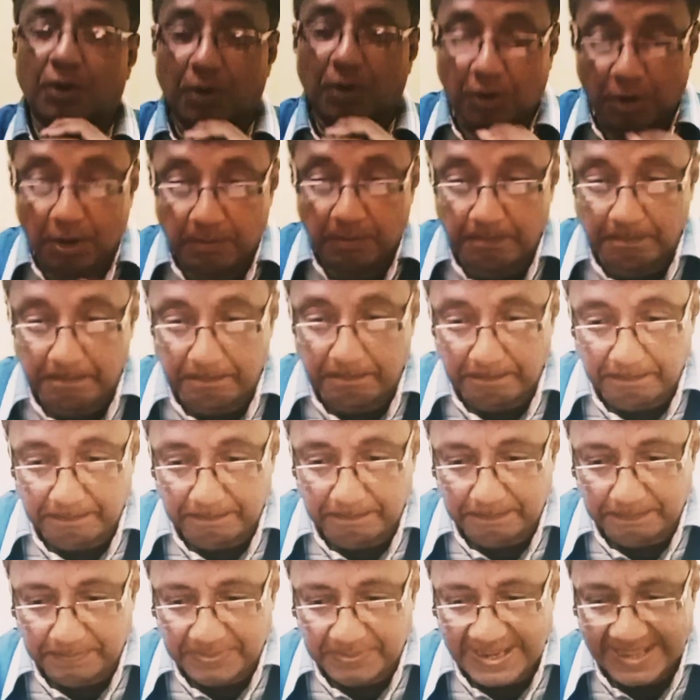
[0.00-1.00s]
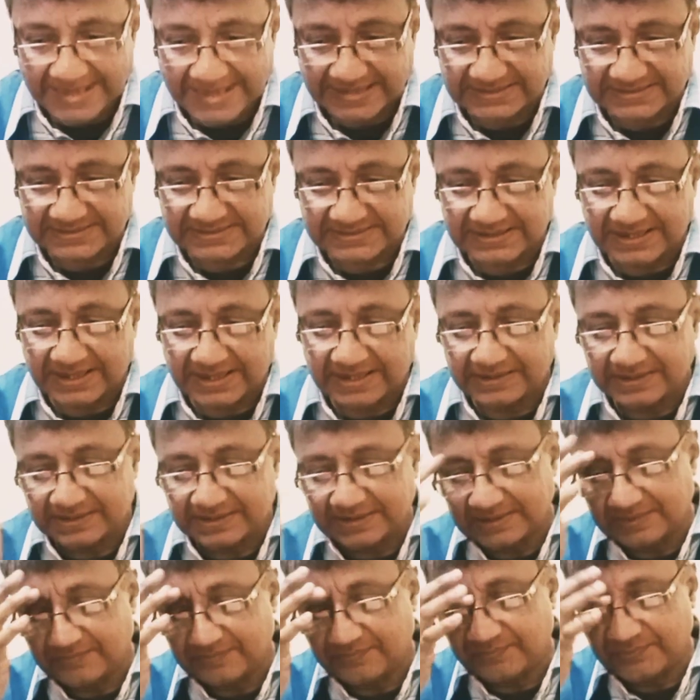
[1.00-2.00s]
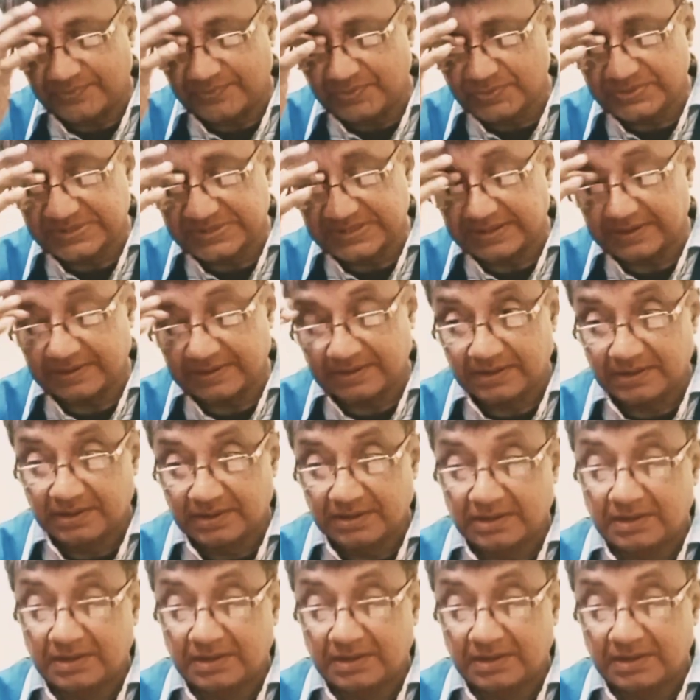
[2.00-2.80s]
complex and confusing